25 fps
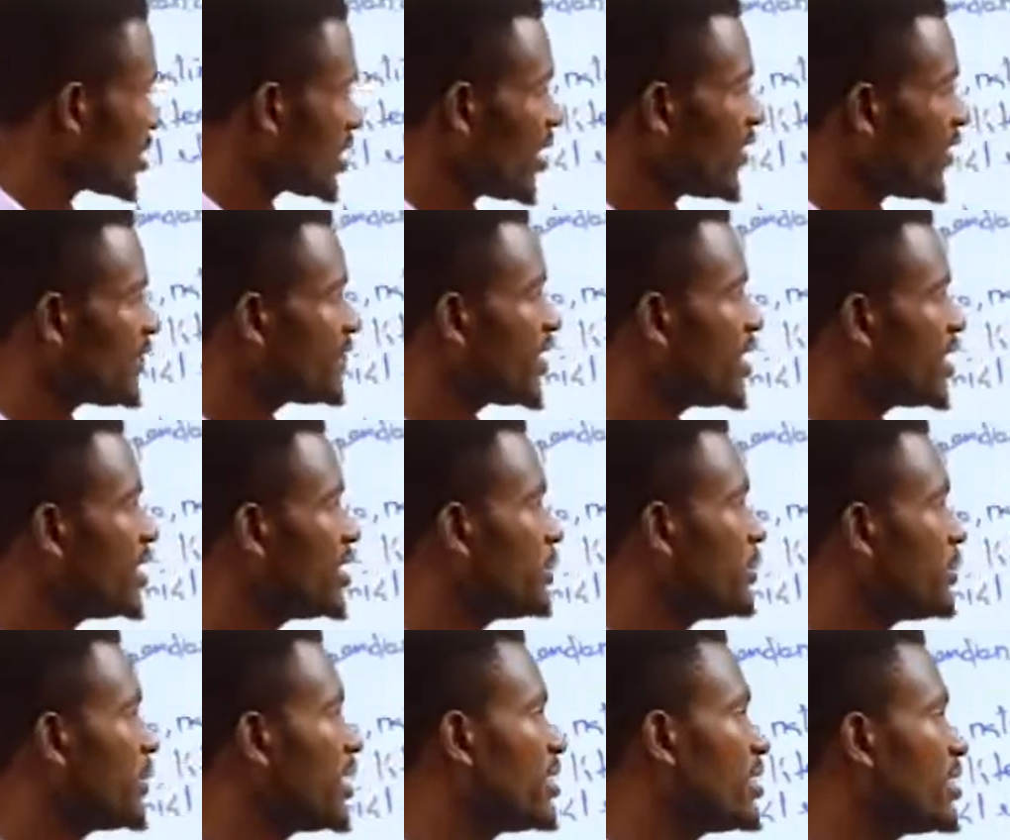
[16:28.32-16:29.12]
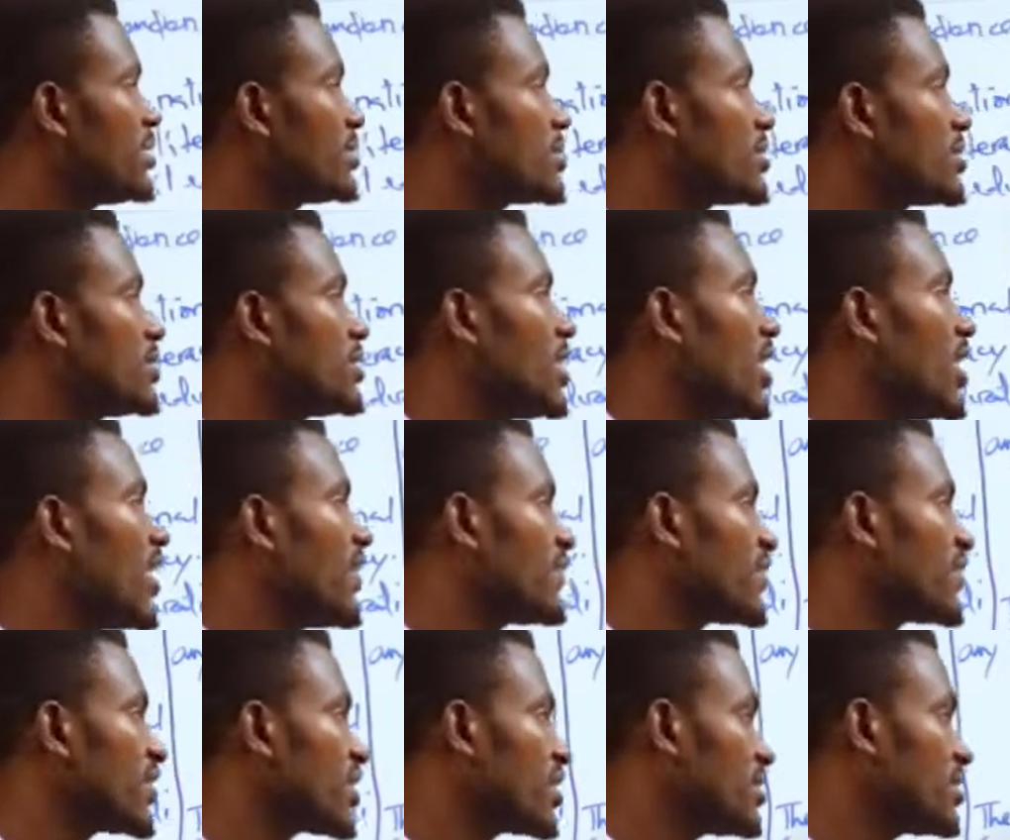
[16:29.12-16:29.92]
after independence in
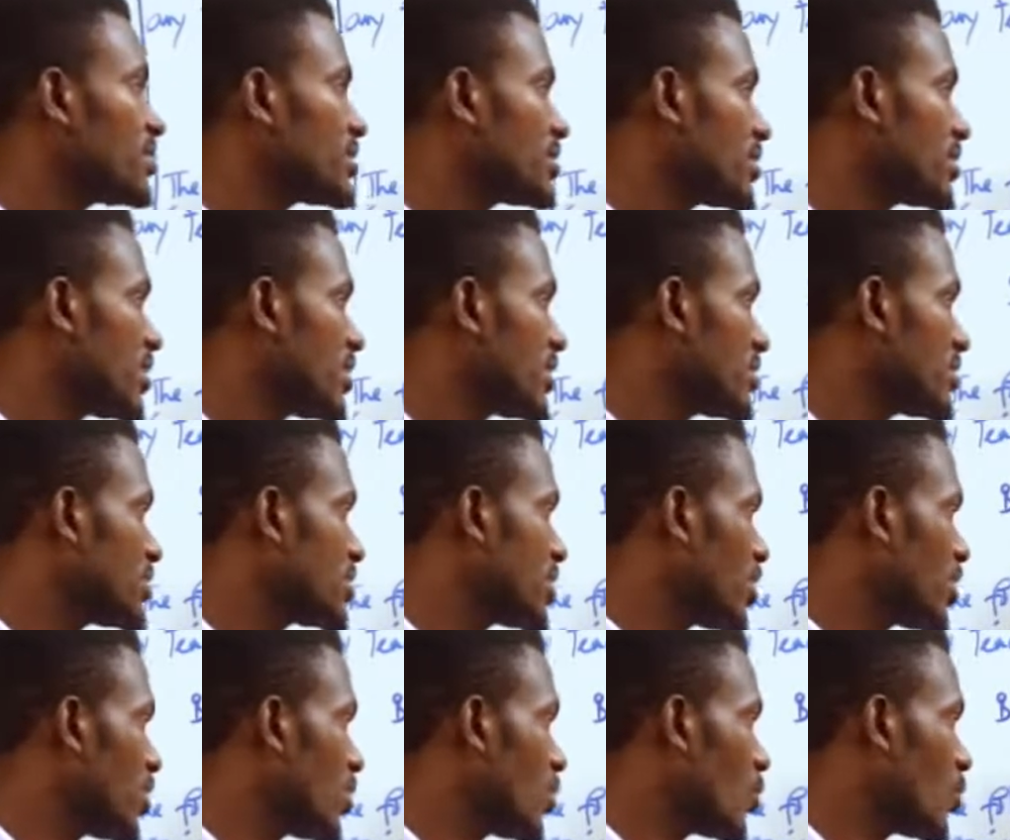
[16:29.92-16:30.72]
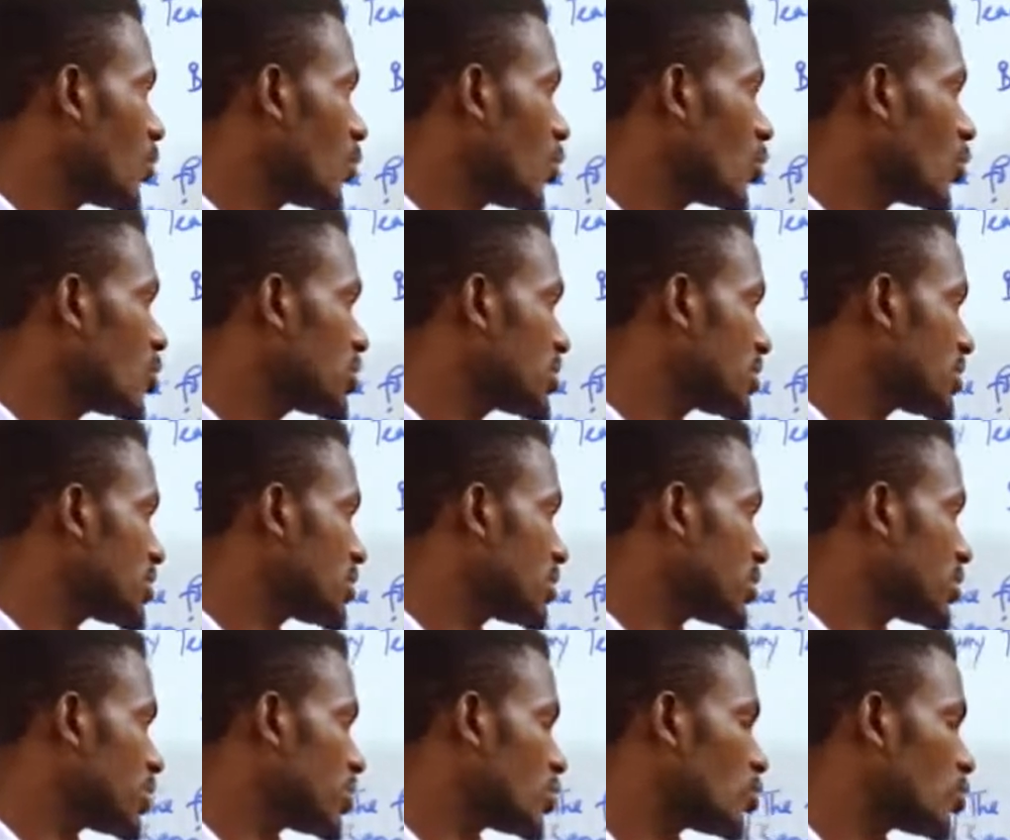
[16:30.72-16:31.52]
African state was
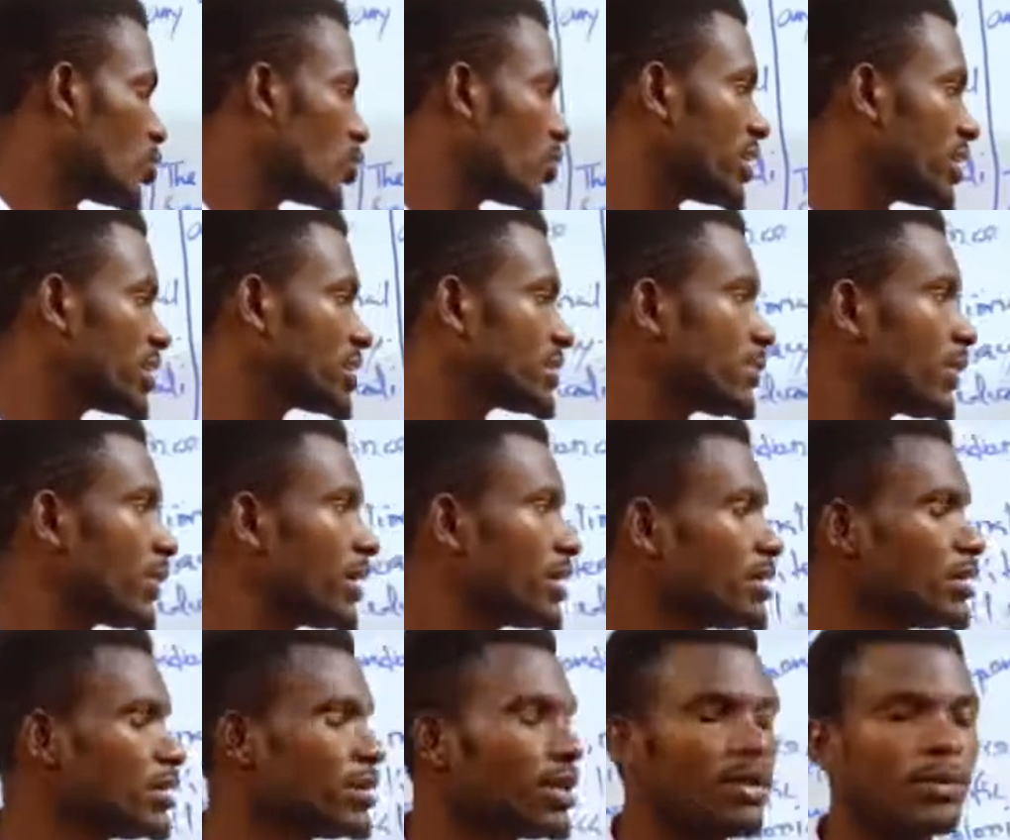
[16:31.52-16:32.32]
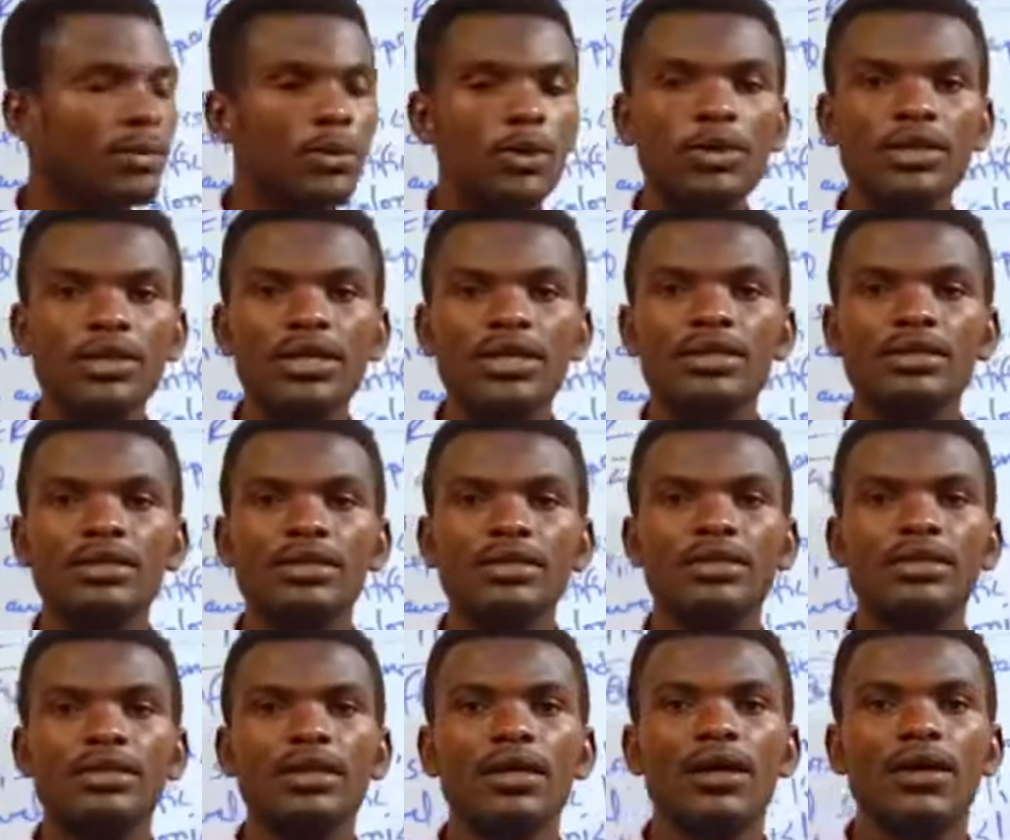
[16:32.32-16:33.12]
to expand the
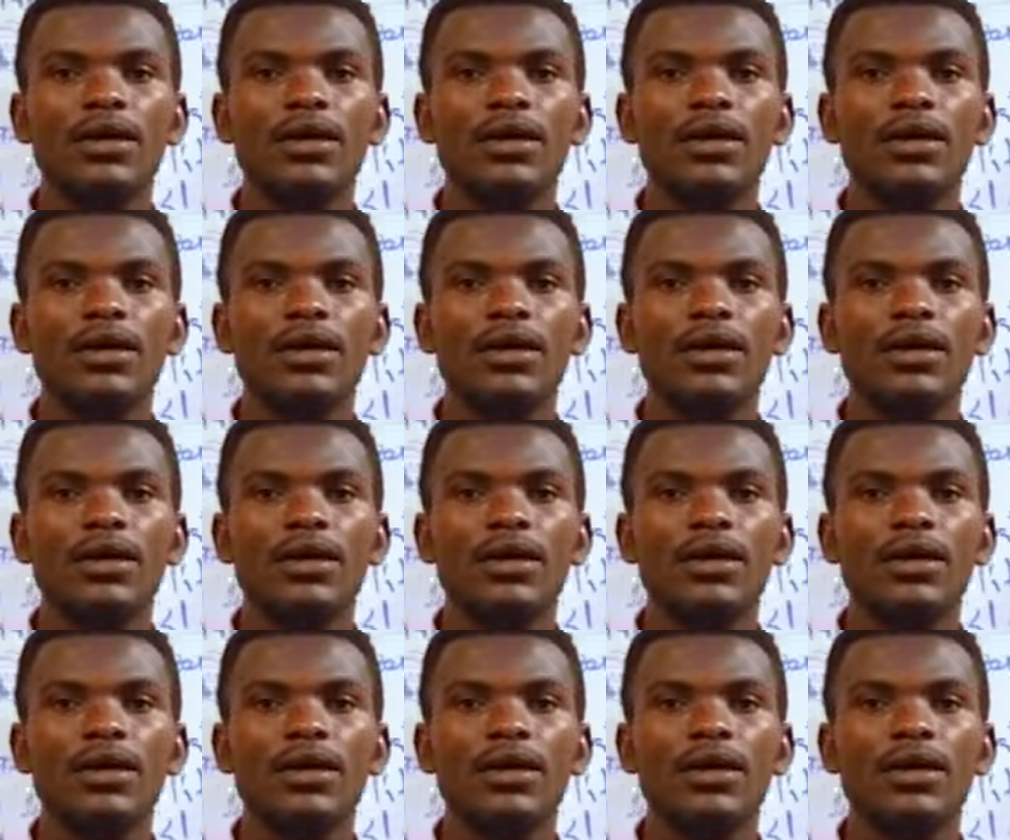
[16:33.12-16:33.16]
modern